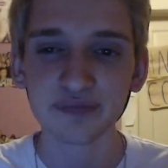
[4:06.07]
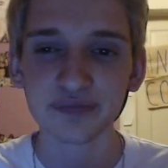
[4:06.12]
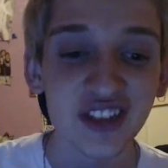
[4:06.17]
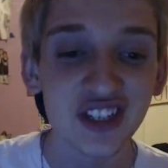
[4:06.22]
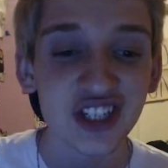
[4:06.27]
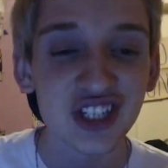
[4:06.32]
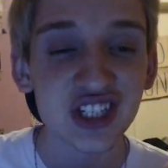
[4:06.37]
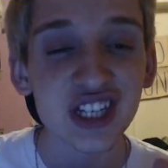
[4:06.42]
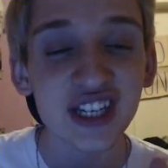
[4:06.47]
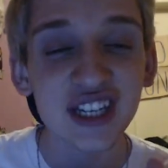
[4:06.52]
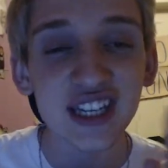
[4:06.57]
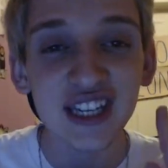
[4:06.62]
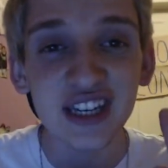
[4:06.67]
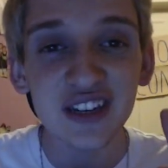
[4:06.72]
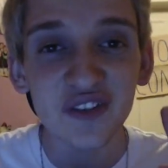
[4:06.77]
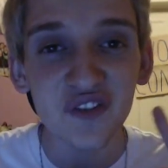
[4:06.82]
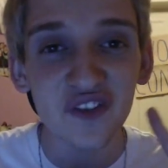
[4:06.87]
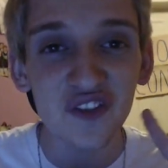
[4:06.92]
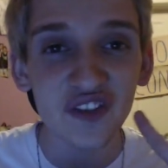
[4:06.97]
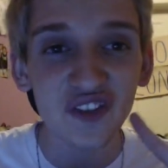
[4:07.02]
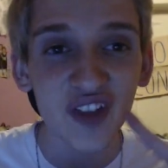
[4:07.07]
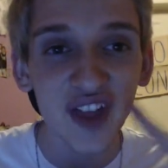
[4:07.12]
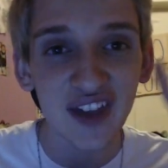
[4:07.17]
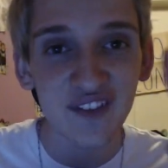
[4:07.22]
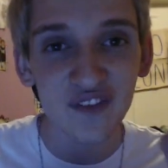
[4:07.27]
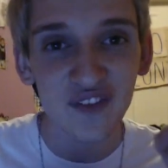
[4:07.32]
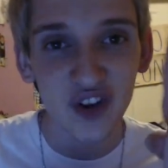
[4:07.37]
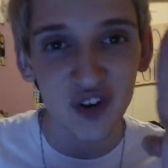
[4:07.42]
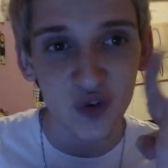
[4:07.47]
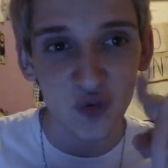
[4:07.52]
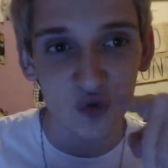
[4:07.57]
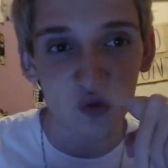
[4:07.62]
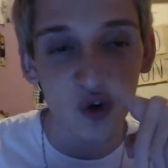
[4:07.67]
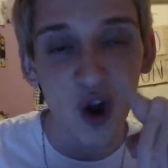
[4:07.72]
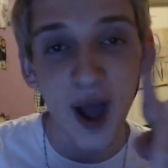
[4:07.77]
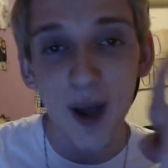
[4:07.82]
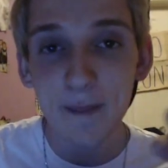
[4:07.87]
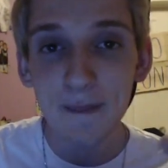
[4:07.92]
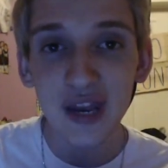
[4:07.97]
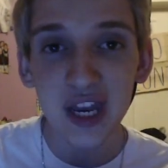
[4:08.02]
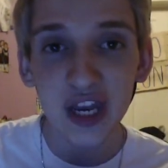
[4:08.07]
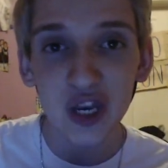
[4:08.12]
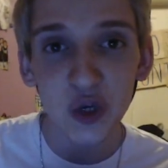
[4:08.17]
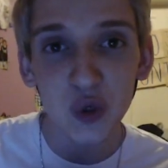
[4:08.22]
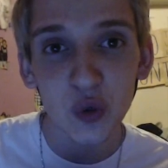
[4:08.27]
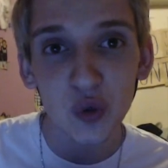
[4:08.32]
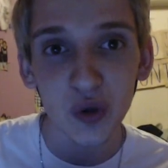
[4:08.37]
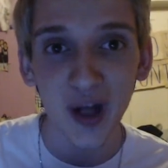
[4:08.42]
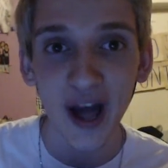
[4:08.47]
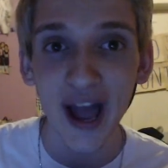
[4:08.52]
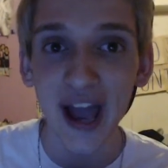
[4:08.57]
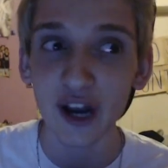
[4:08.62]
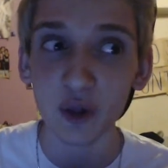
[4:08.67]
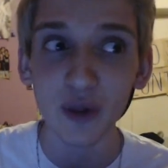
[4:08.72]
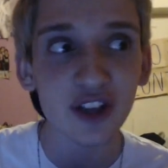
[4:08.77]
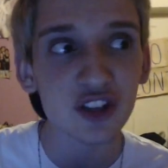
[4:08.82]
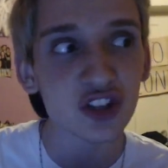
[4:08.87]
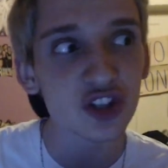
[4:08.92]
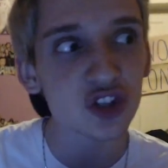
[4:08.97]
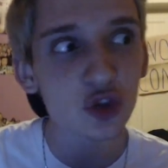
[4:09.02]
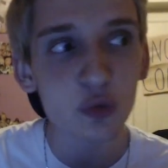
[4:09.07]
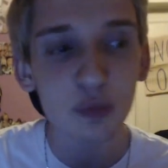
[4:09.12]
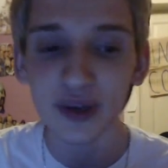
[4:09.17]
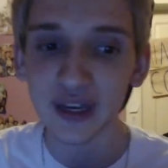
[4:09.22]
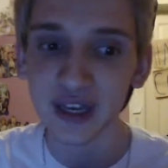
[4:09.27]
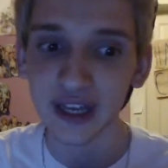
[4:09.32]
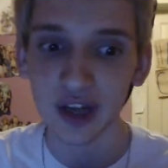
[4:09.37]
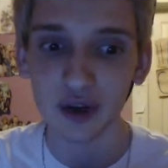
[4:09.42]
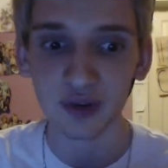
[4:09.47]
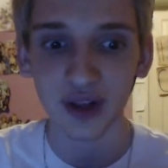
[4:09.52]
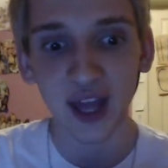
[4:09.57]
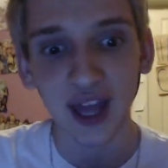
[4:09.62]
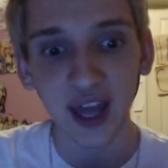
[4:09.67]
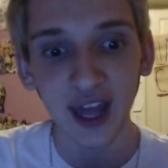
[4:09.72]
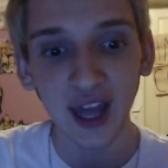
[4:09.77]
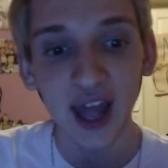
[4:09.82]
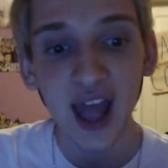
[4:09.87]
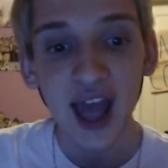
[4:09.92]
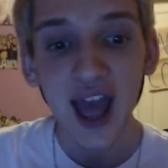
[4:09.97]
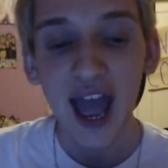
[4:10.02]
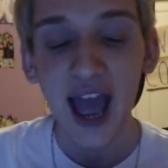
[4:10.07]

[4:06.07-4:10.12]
The chicken flavored ramen noodle. I don't like soup in it, okay?